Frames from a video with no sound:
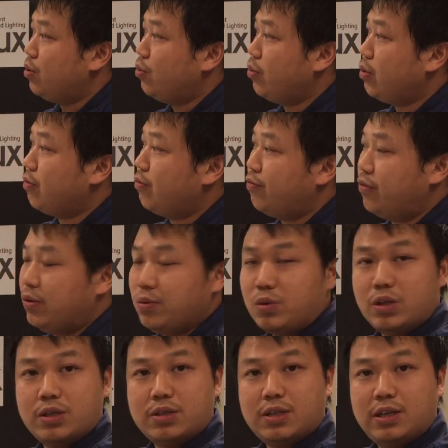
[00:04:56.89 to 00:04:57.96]
will
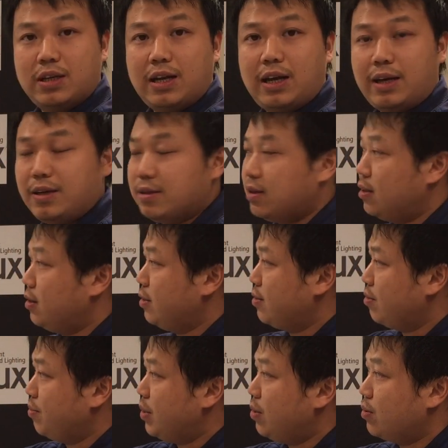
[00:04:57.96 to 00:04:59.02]
focus the light a
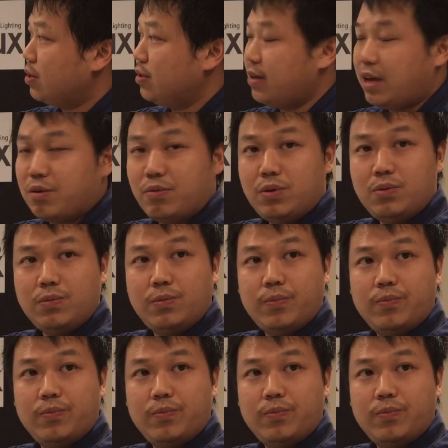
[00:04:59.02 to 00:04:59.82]
little bit on the narrow,